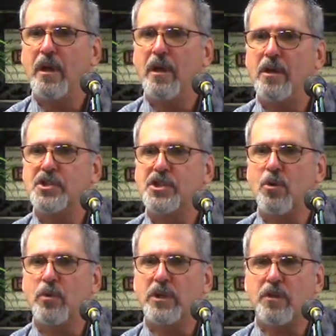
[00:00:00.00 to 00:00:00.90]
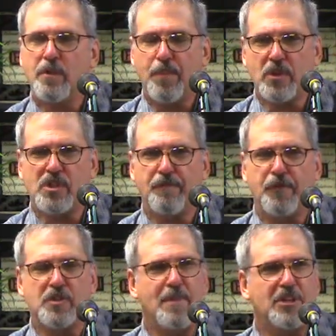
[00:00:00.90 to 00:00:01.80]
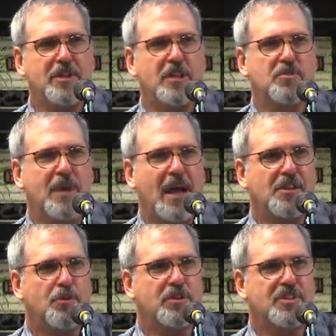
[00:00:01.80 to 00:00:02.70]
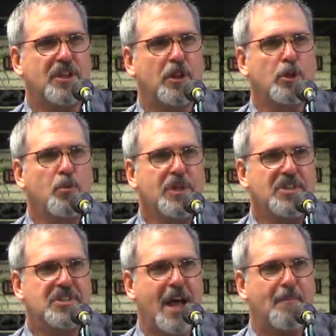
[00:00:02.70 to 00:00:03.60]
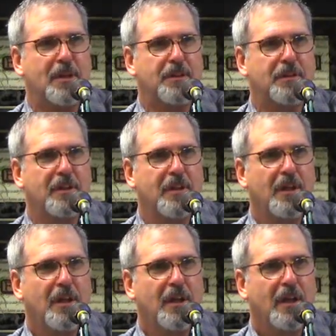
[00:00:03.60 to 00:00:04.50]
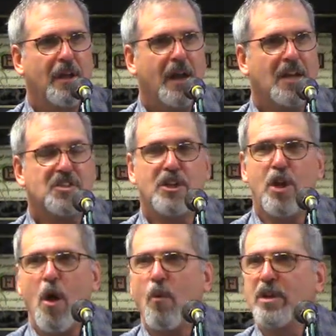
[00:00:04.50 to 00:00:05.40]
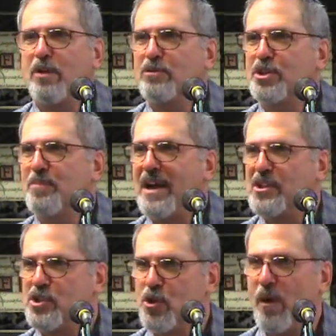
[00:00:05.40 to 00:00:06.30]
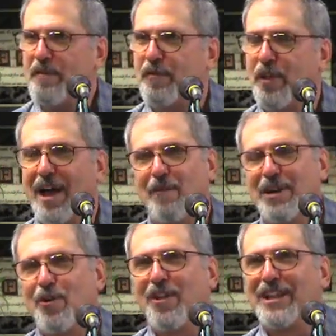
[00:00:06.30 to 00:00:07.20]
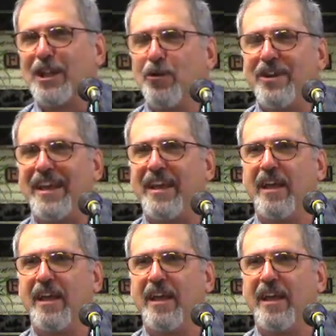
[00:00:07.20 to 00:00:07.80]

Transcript: So when the person first mentioned that to me, I thought she said the loony Sabbath. I said, no, Shabbat is joyful. I wouldn't call it loony.